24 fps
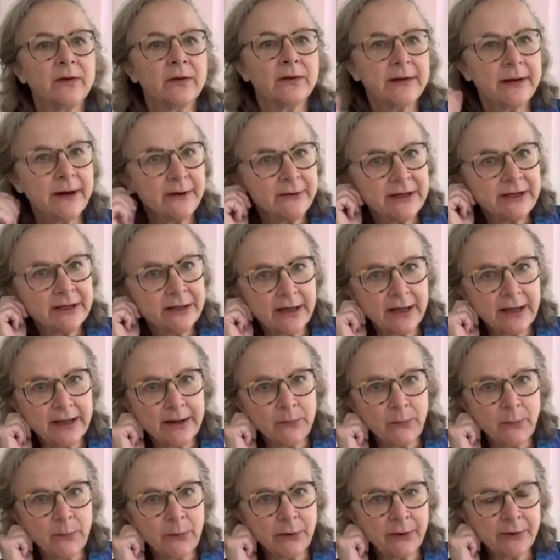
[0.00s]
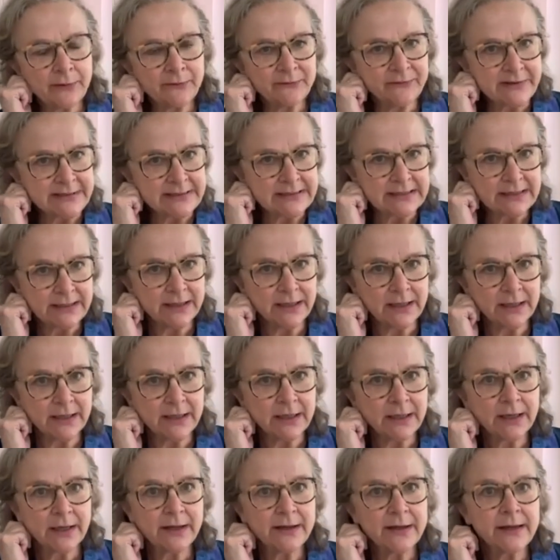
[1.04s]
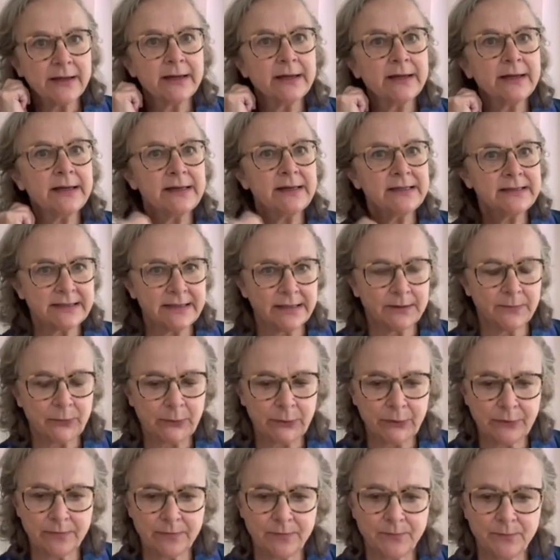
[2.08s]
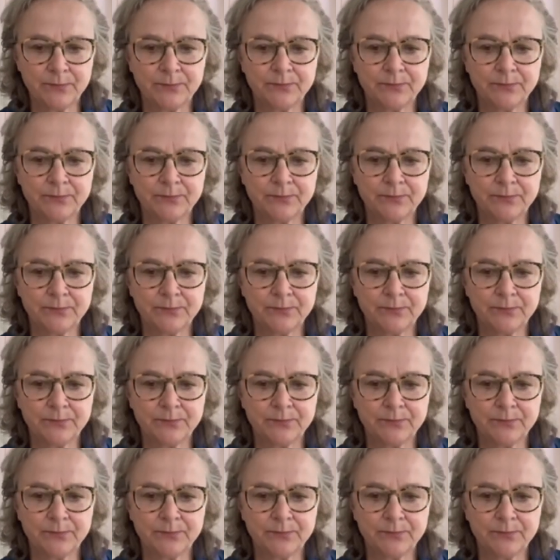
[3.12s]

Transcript: Larry and I were visiting Istanbul.